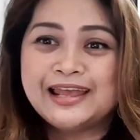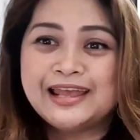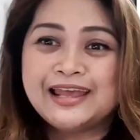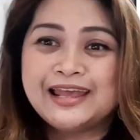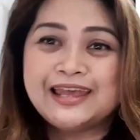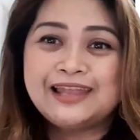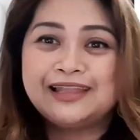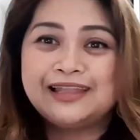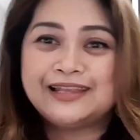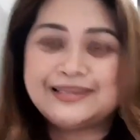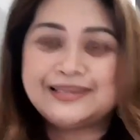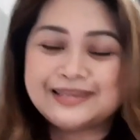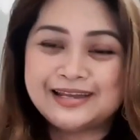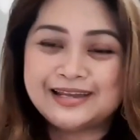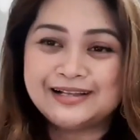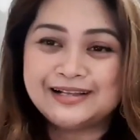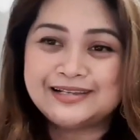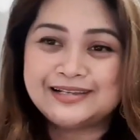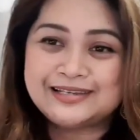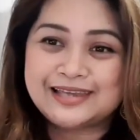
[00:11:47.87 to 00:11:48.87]
in the
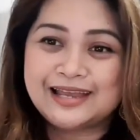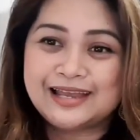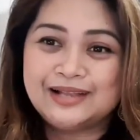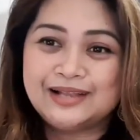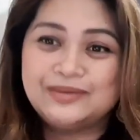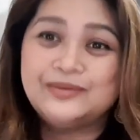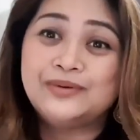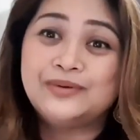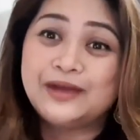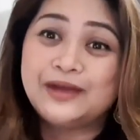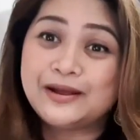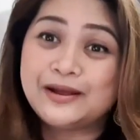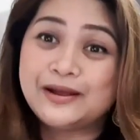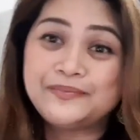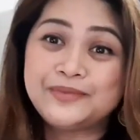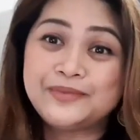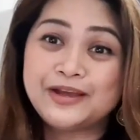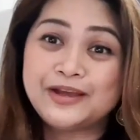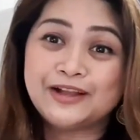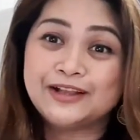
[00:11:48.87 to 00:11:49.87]
jail cell who helped
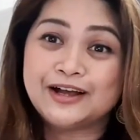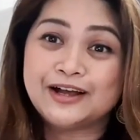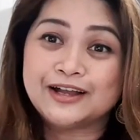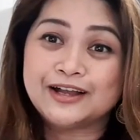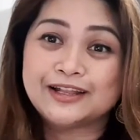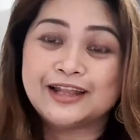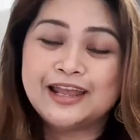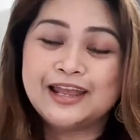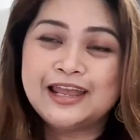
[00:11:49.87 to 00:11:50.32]
me a lot.